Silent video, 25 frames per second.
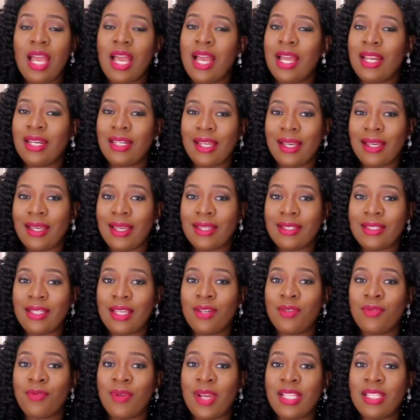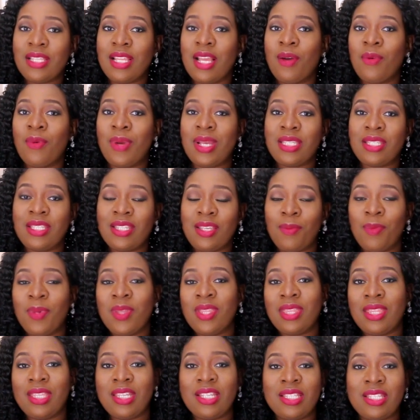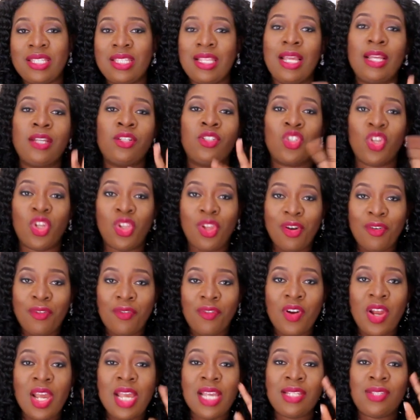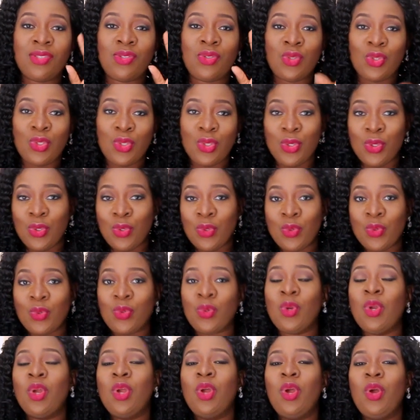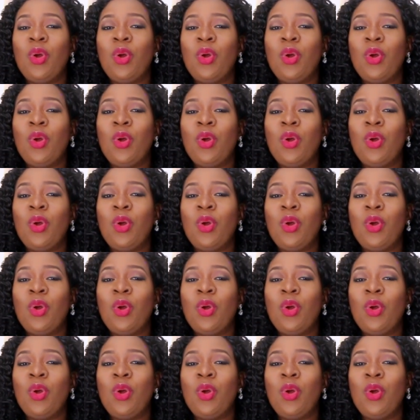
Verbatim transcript: And like I said, right now we're skipping things like jollof rice, stew.